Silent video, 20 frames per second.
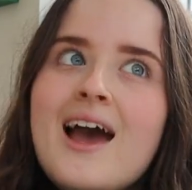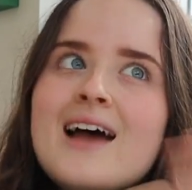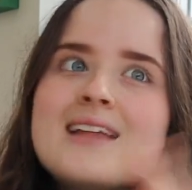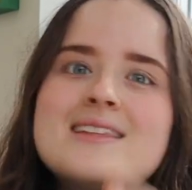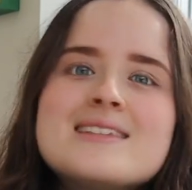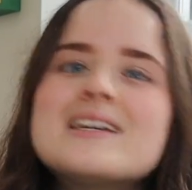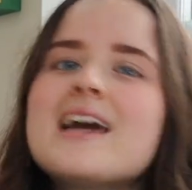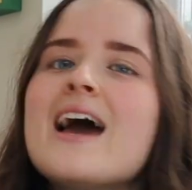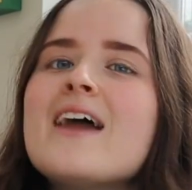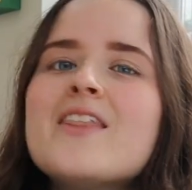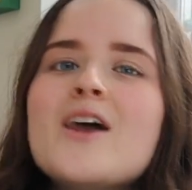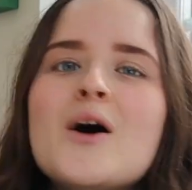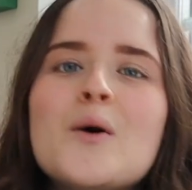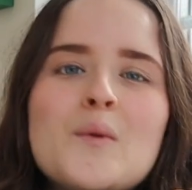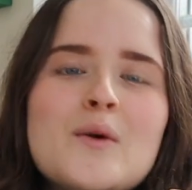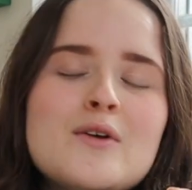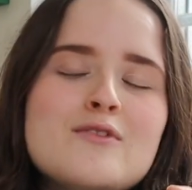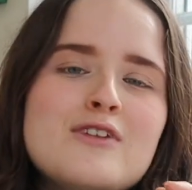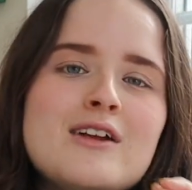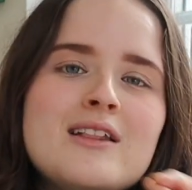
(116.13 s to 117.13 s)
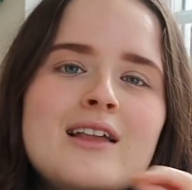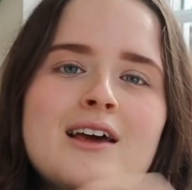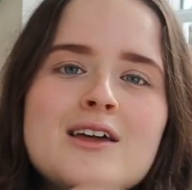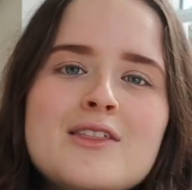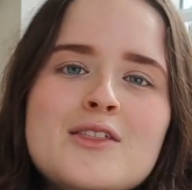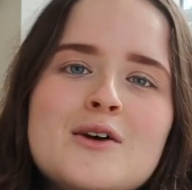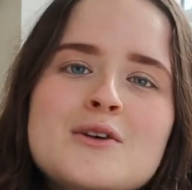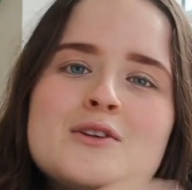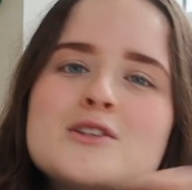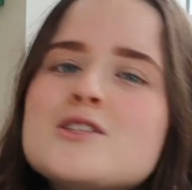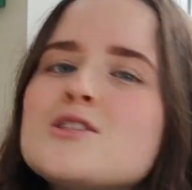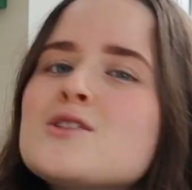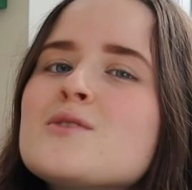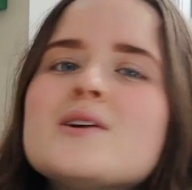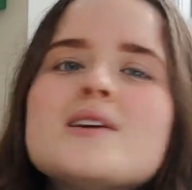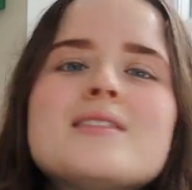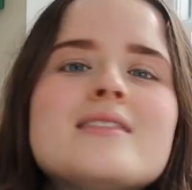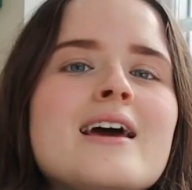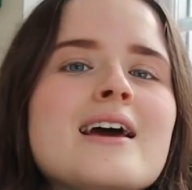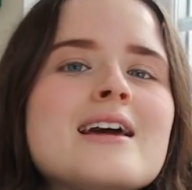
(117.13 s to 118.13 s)
And together we feel like those
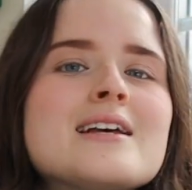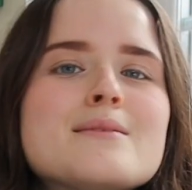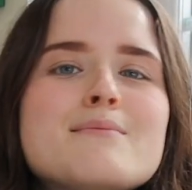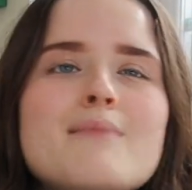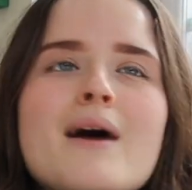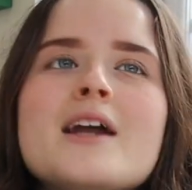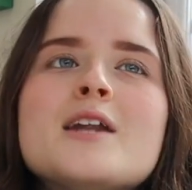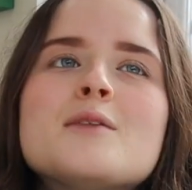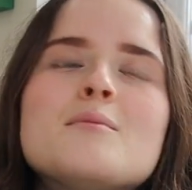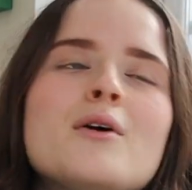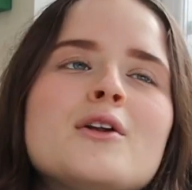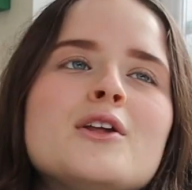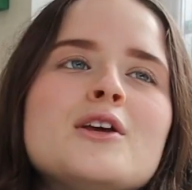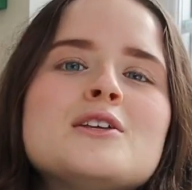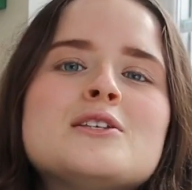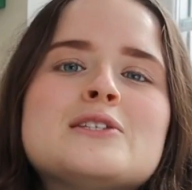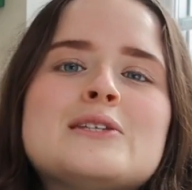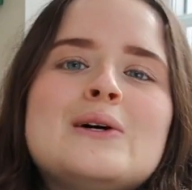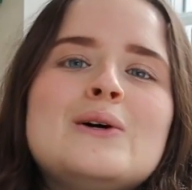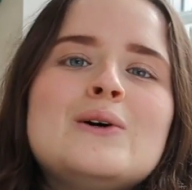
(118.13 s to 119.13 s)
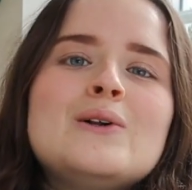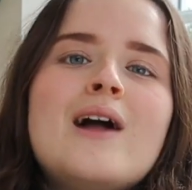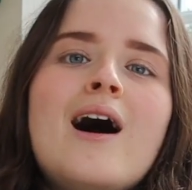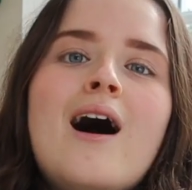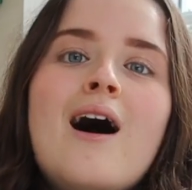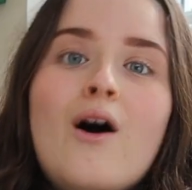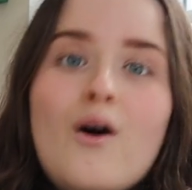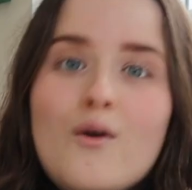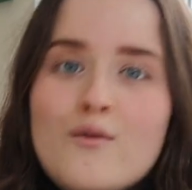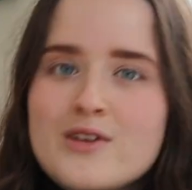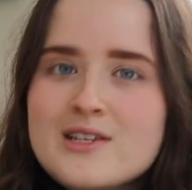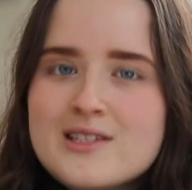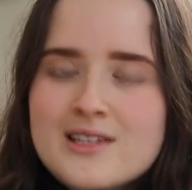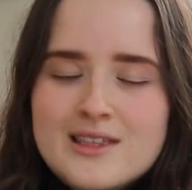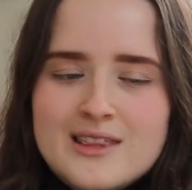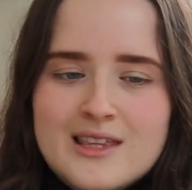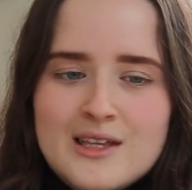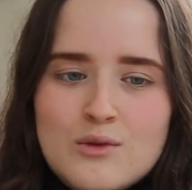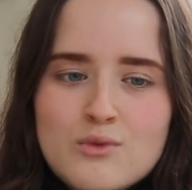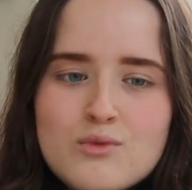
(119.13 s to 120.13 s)
3 things, mind, body and soul, are
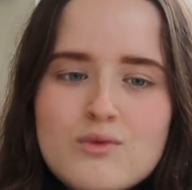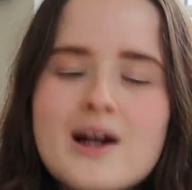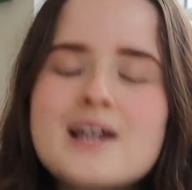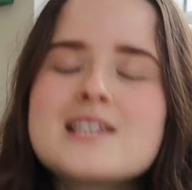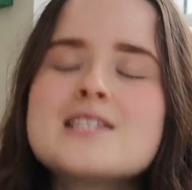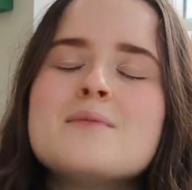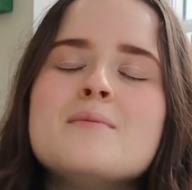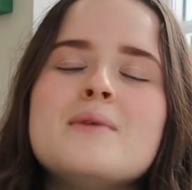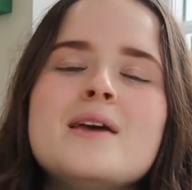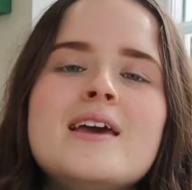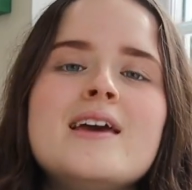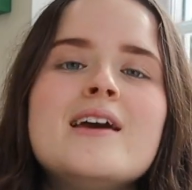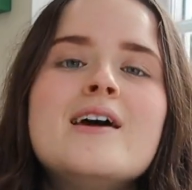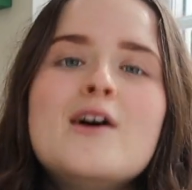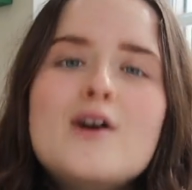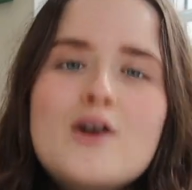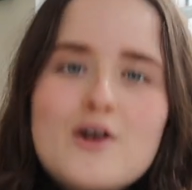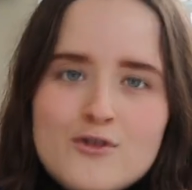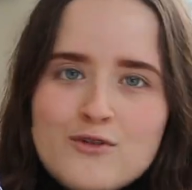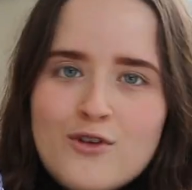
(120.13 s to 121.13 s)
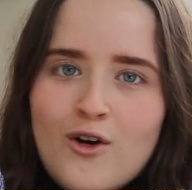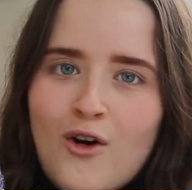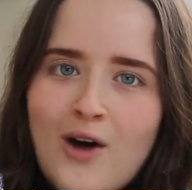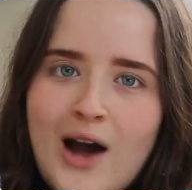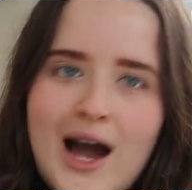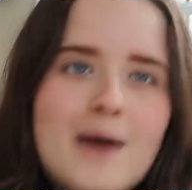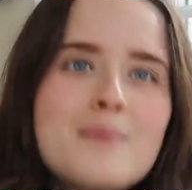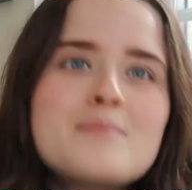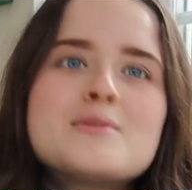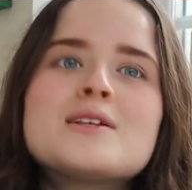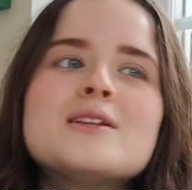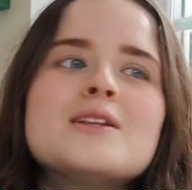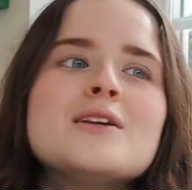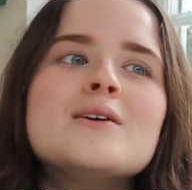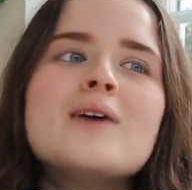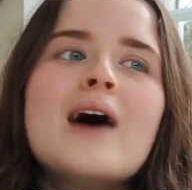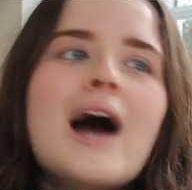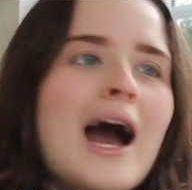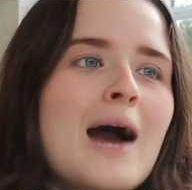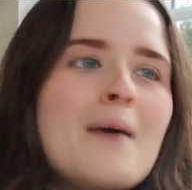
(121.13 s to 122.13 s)
obviously the recipe for
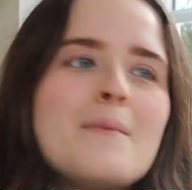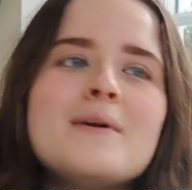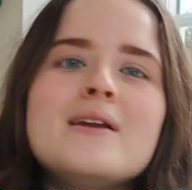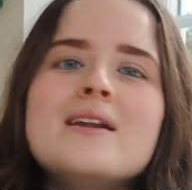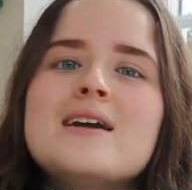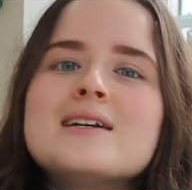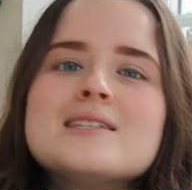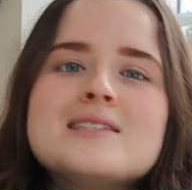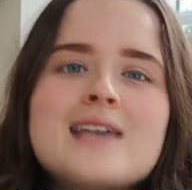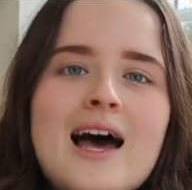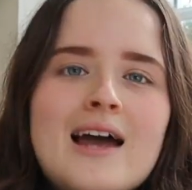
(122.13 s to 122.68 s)
absolute happiness